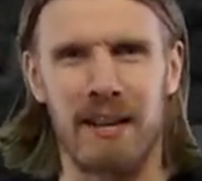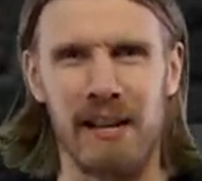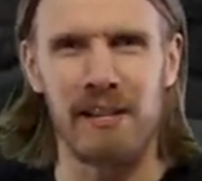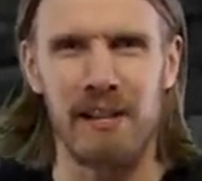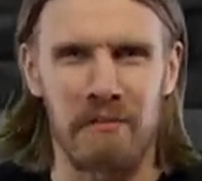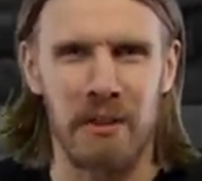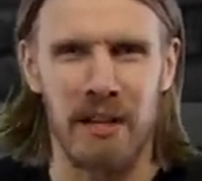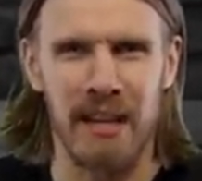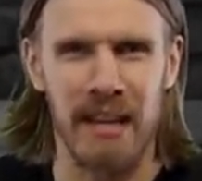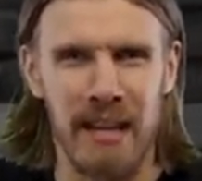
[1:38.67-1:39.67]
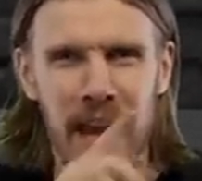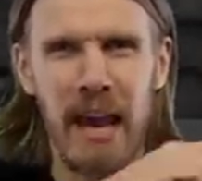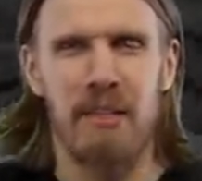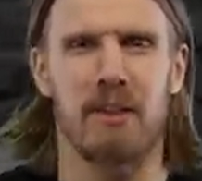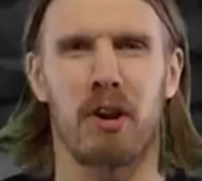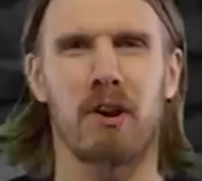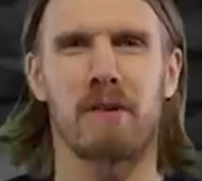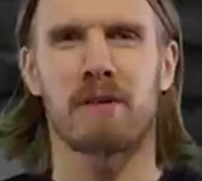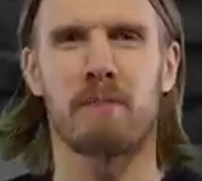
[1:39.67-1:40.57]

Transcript: the Cleveland kid Athenar is